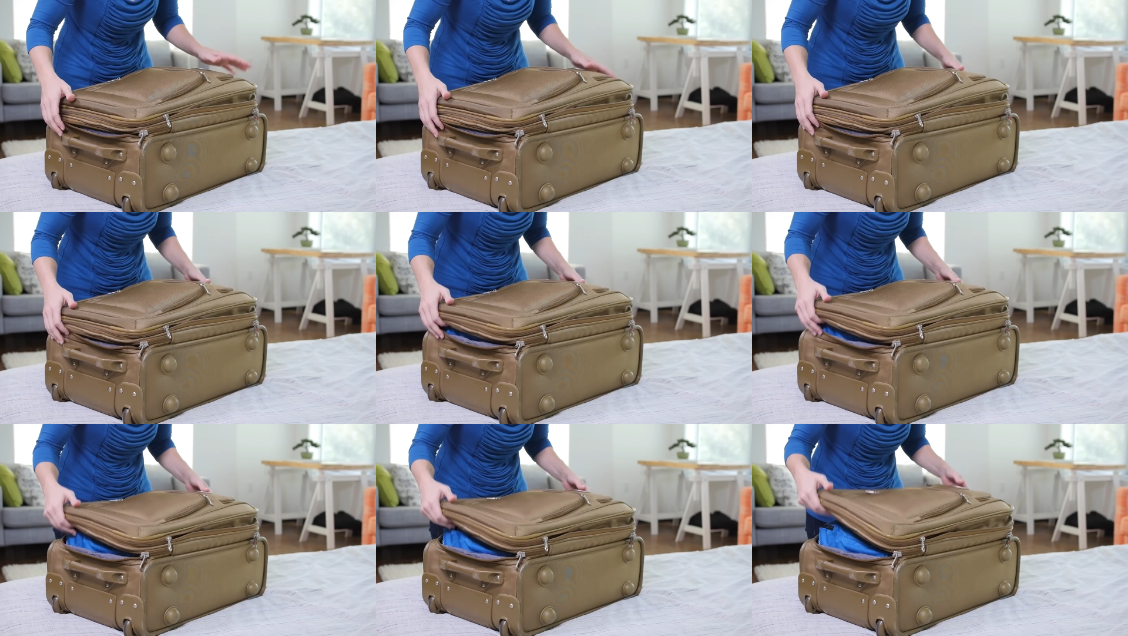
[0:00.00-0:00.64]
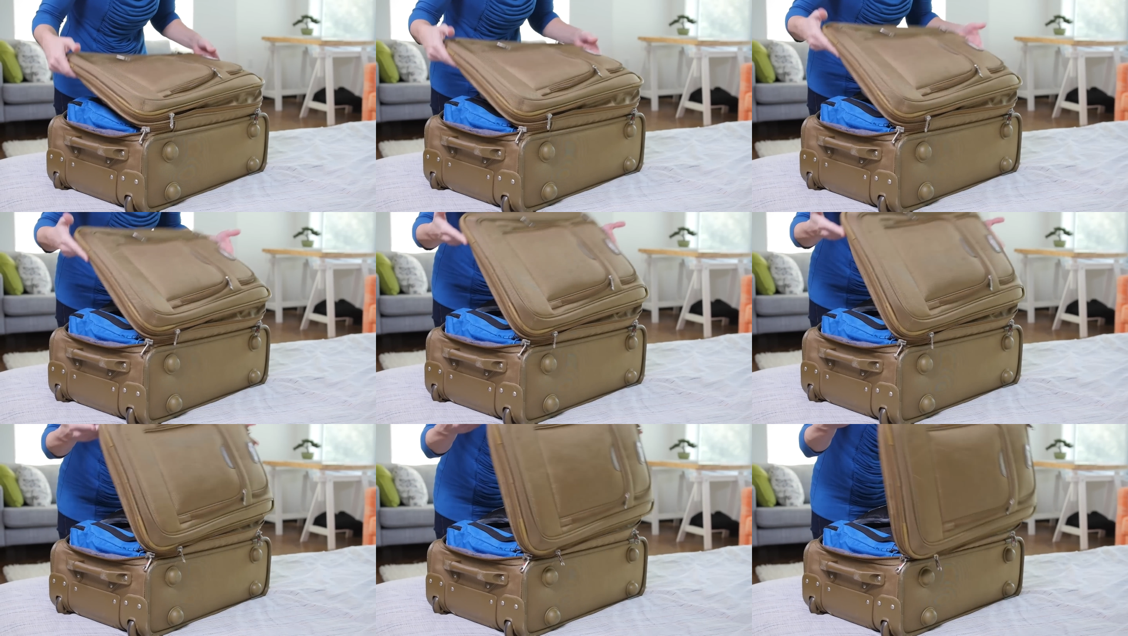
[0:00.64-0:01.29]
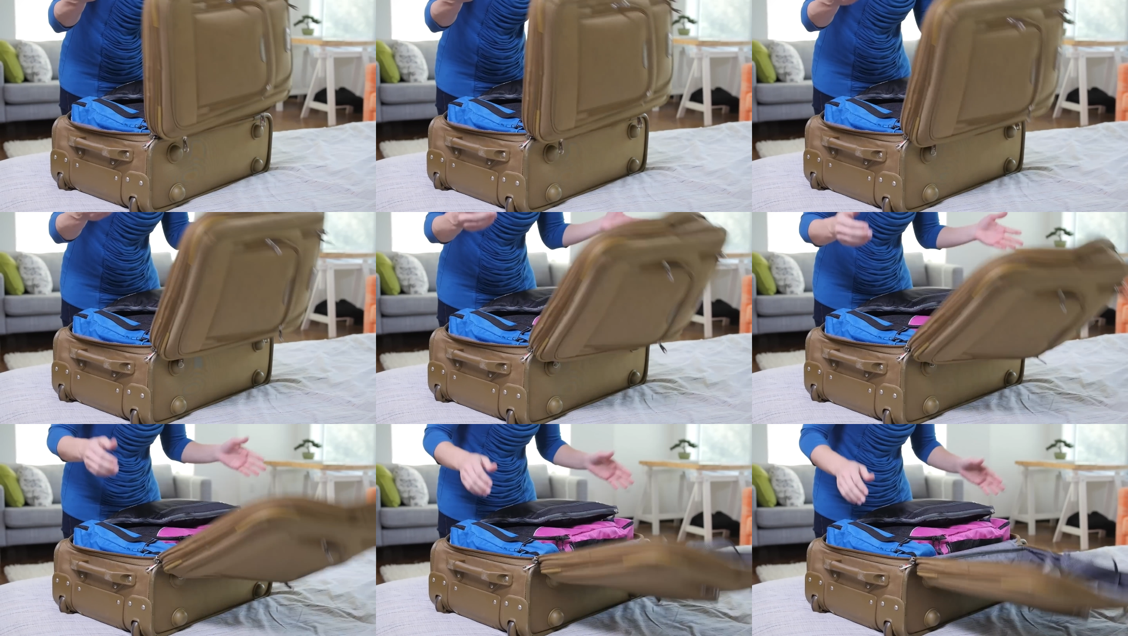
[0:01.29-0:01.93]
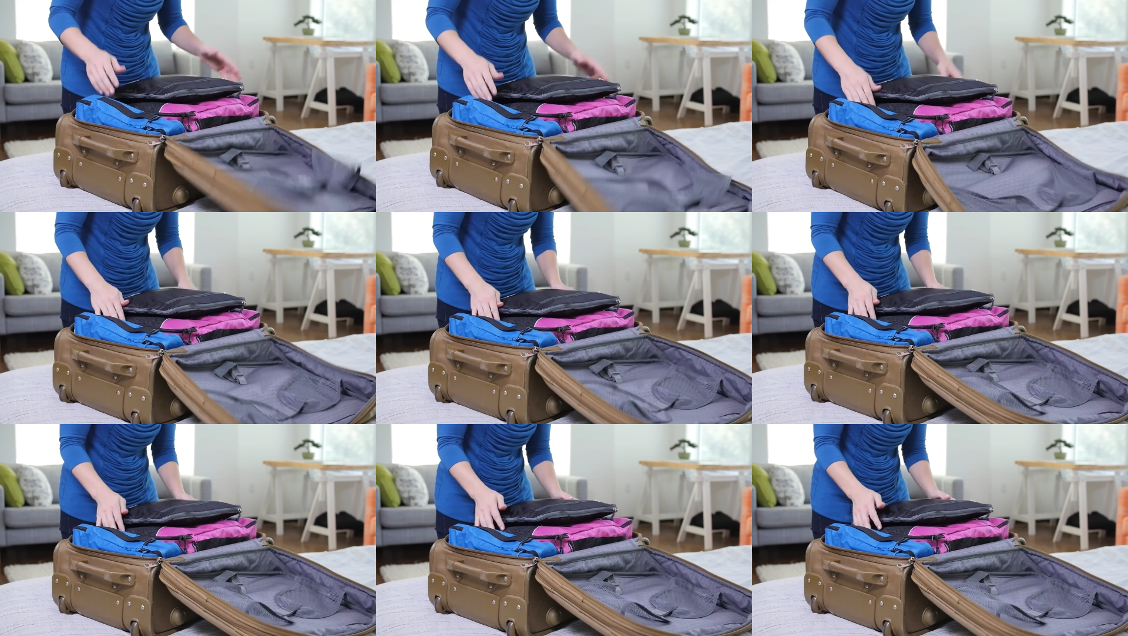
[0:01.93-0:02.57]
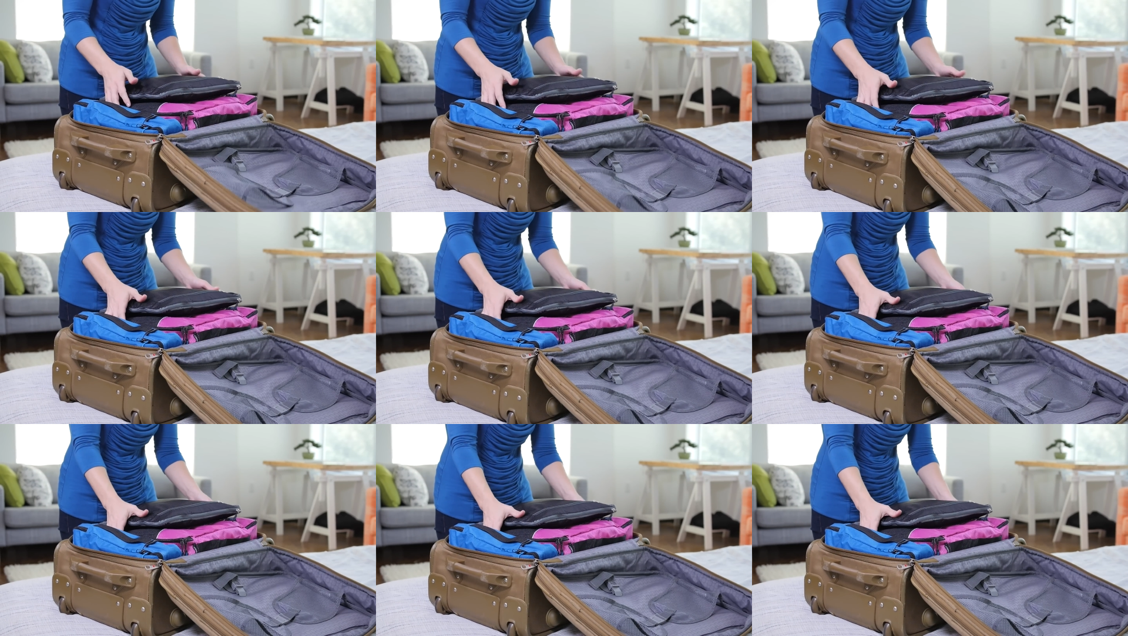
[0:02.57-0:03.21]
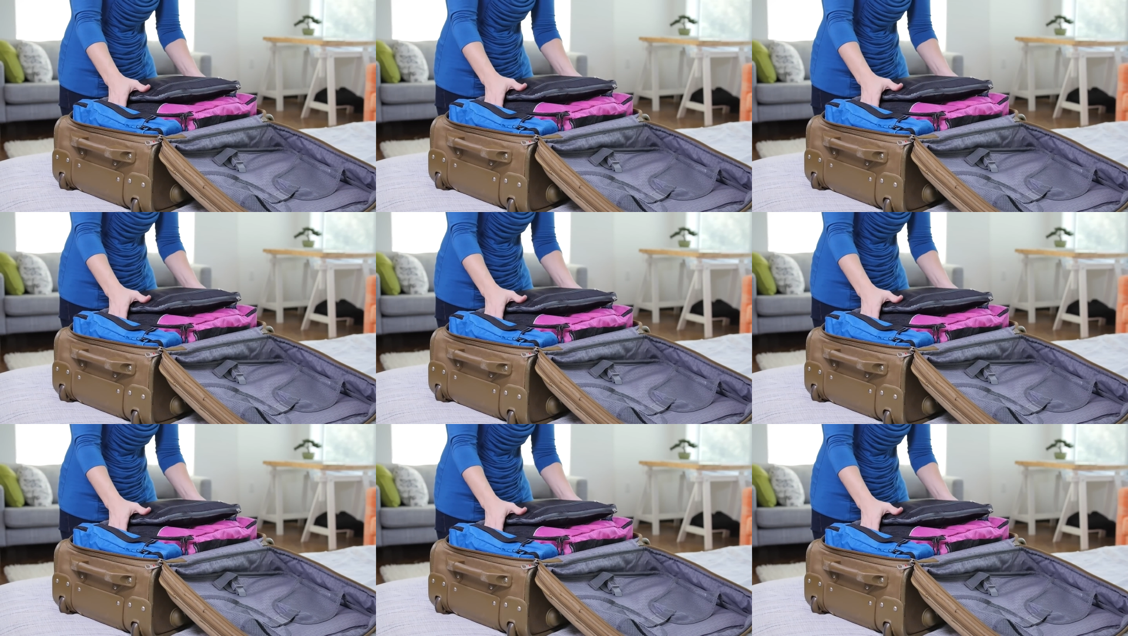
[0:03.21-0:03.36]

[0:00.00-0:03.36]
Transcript: (no speaker visible)